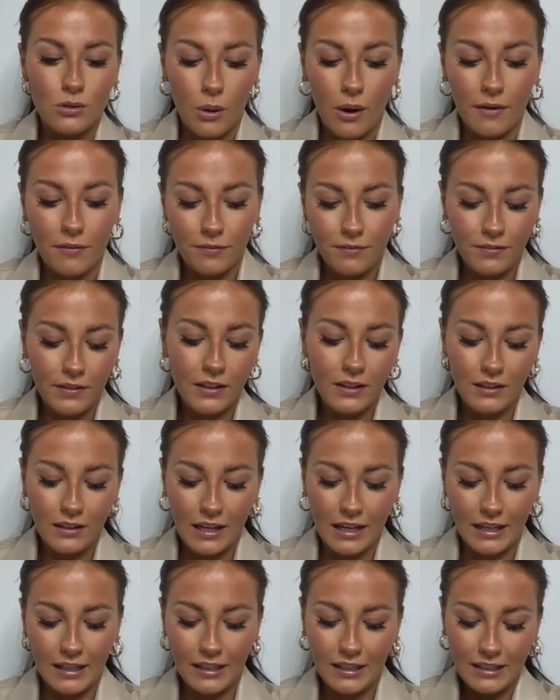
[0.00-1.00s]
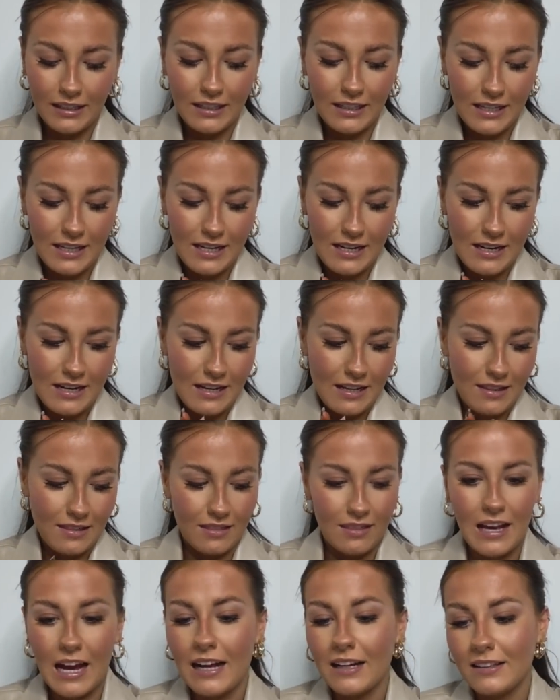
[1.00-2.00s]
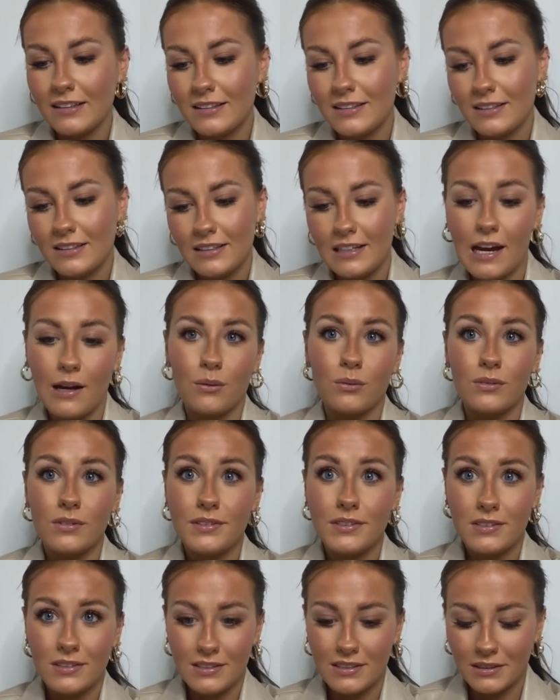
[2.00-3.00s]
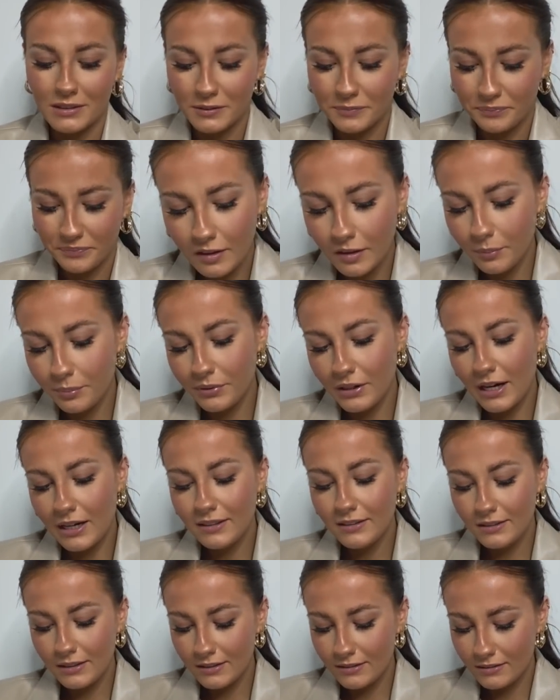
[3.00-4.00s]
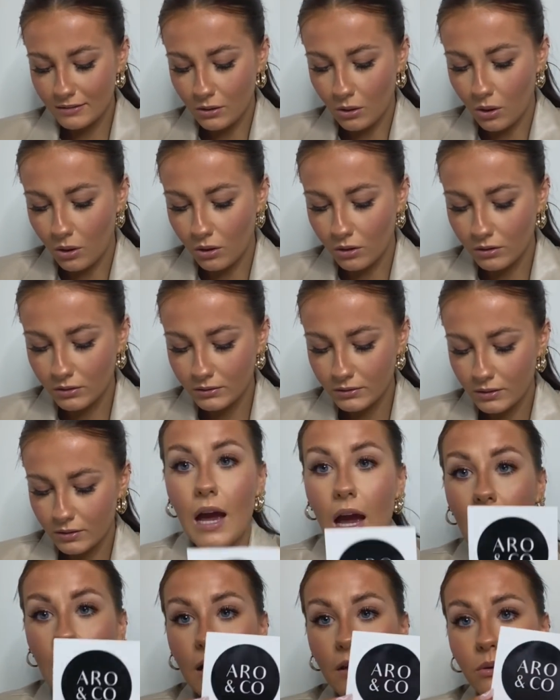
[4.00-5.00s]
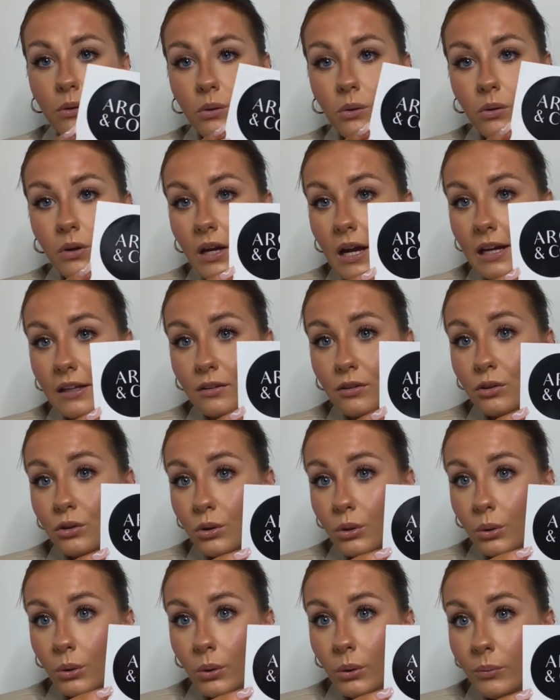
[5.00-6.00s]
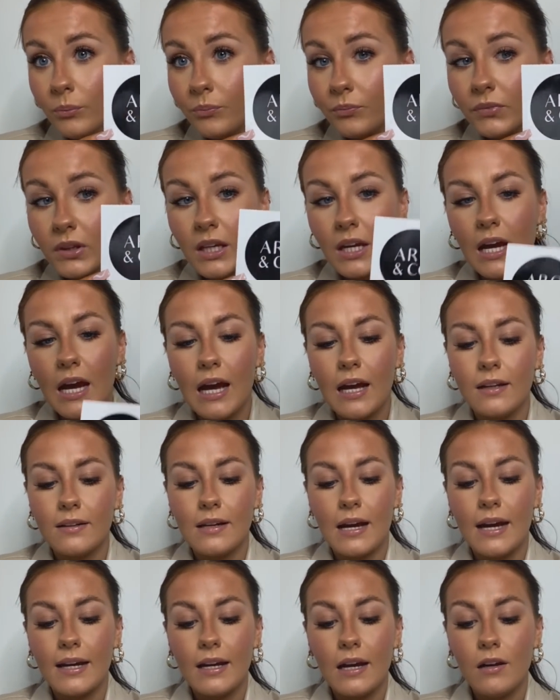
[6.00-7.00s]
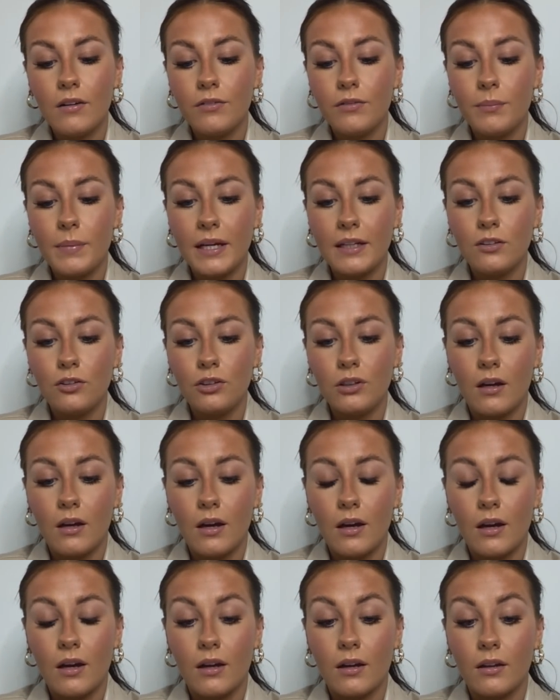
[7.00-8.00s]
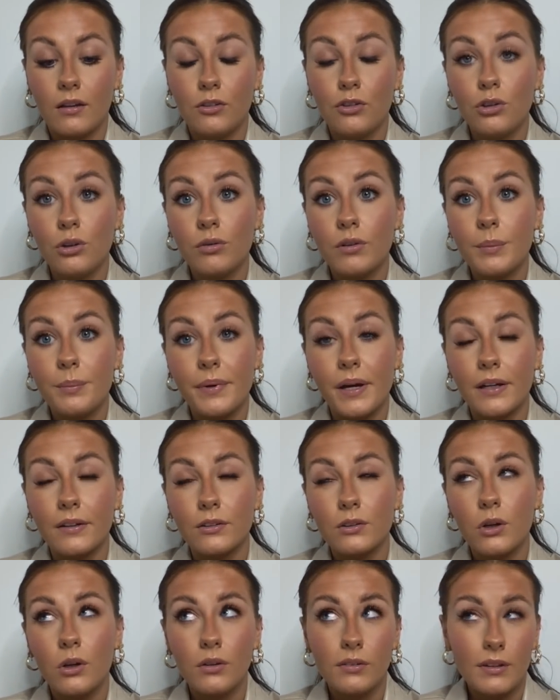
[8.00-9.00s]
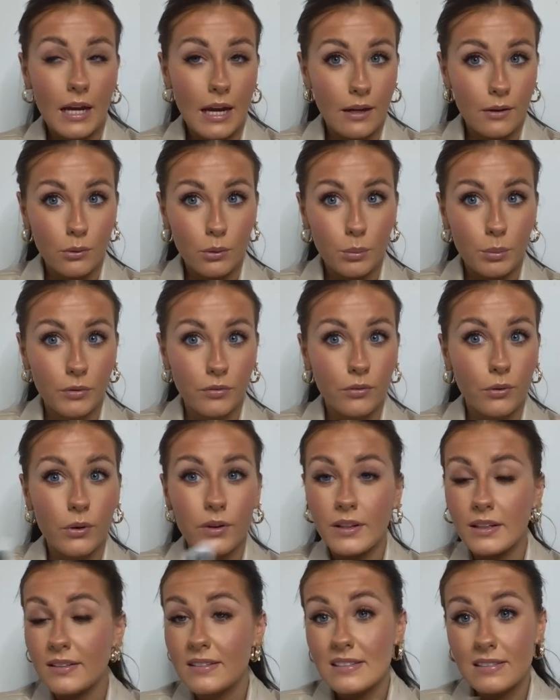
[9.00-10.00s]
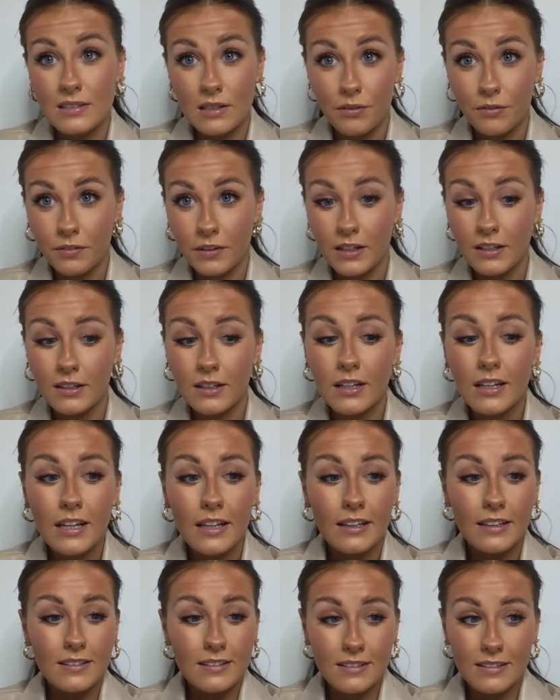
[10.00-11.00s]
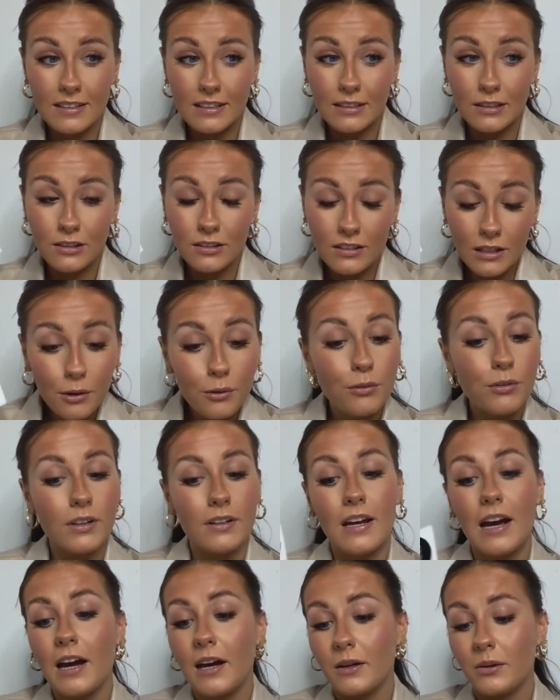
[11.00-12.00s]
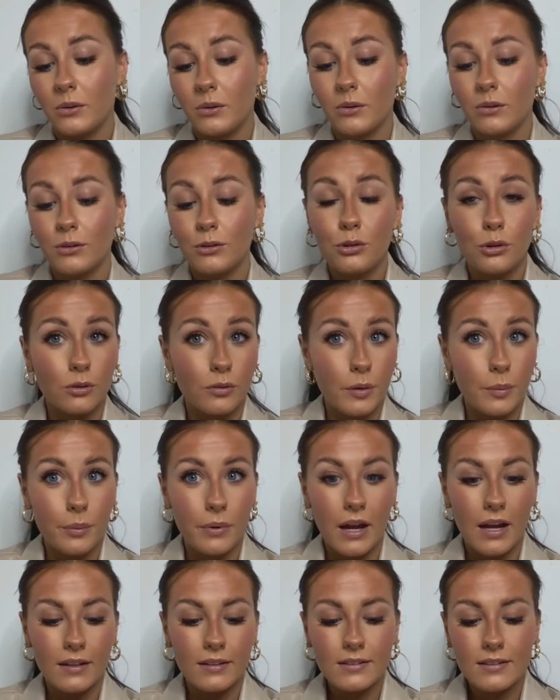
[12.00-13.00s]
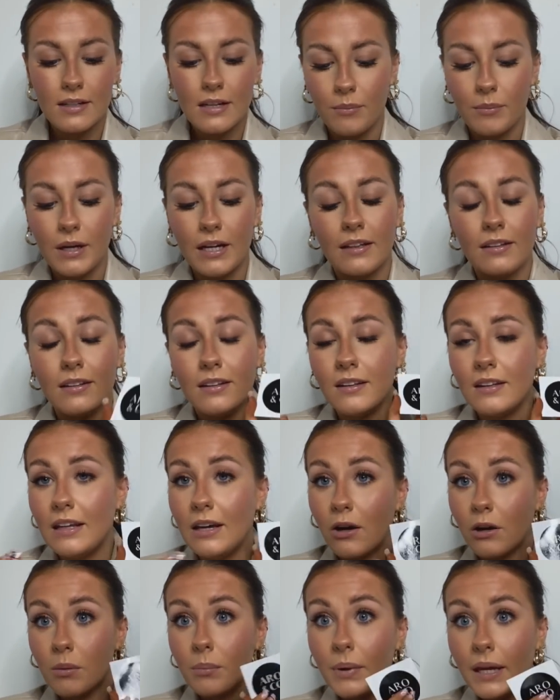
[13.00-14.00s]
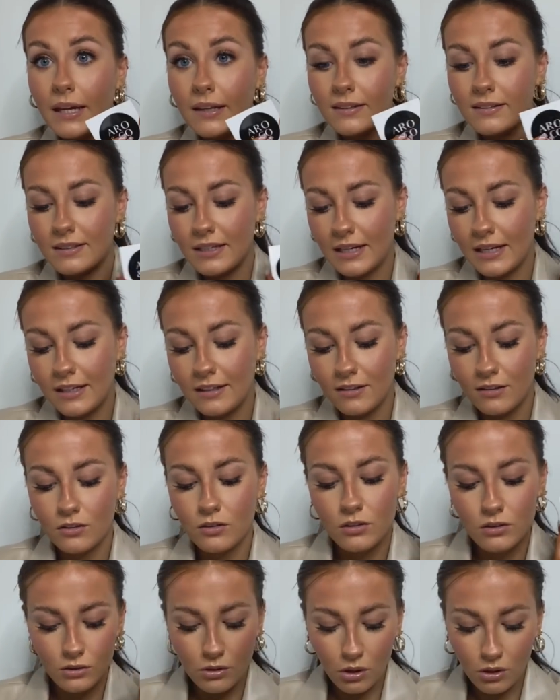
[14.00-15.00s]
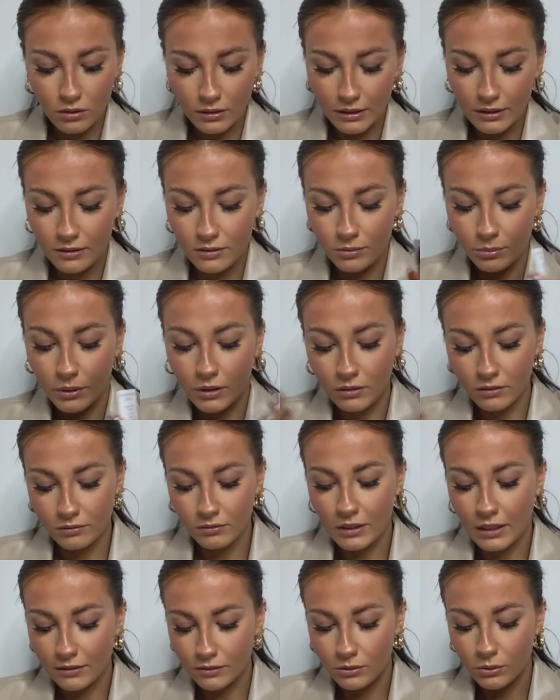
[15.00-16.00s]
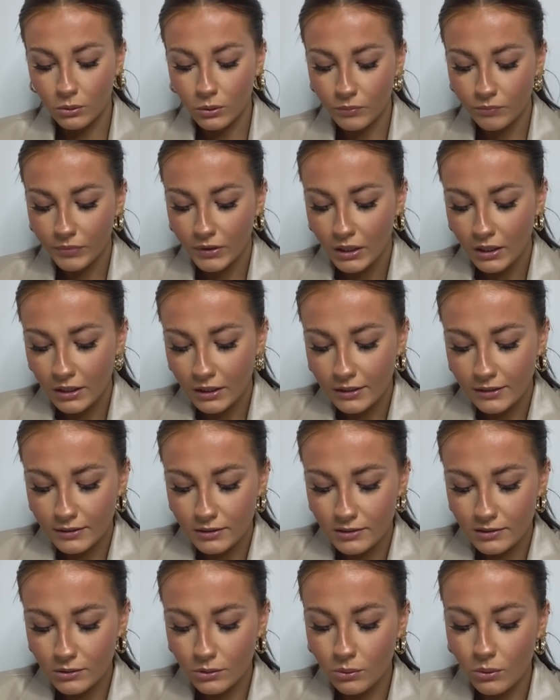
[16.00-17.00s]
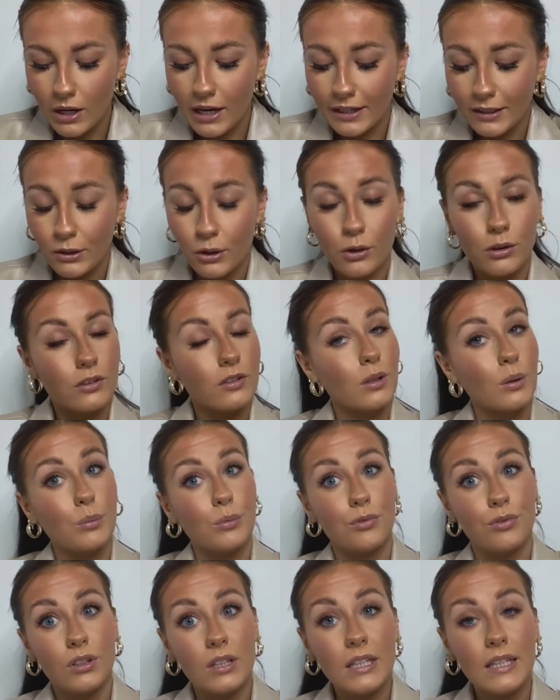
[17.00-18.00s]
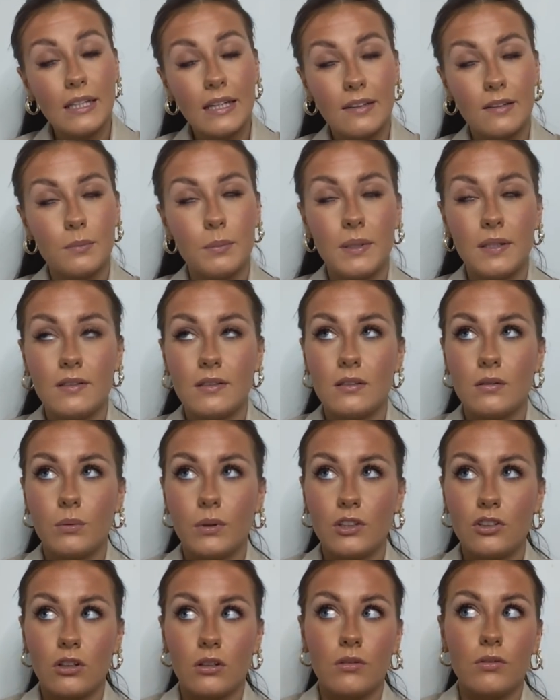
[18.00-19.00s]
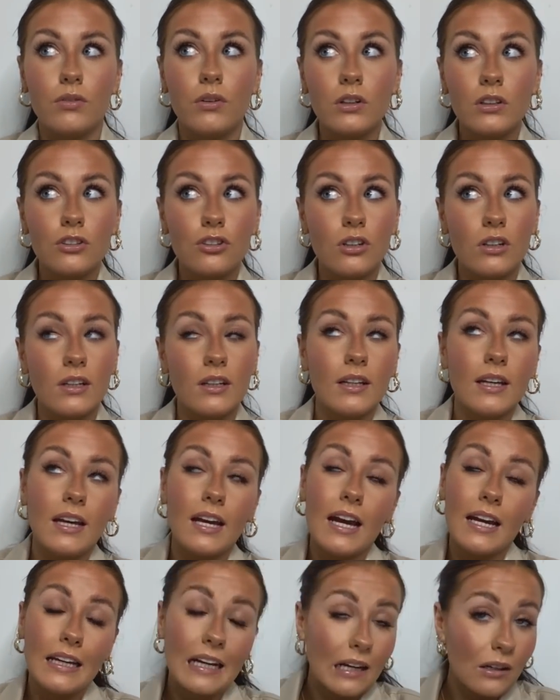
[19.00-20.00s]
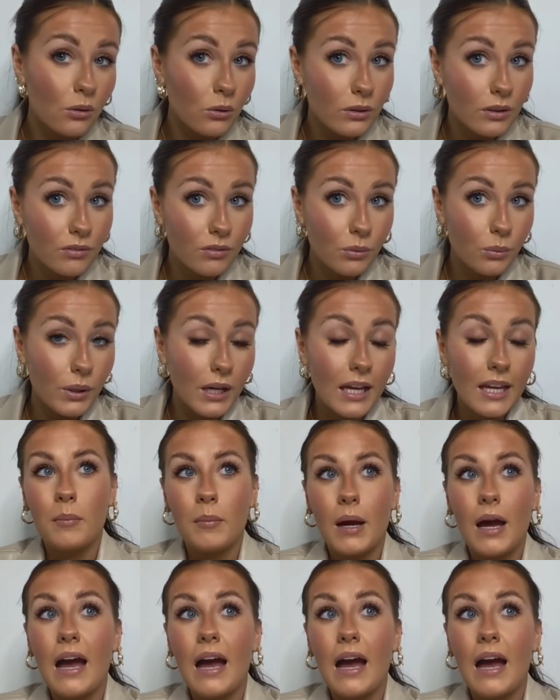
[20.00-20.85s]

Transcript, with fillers: I feel like that counts still. The brand is called Aro & Co. And I have mentioned a jewellery brand called Arrow before. This is different. This is a different Arrow jewellery brand and they are based in Scotland, well, Glasgow. So I got some really nice pieces which unfortunately I cannot give away.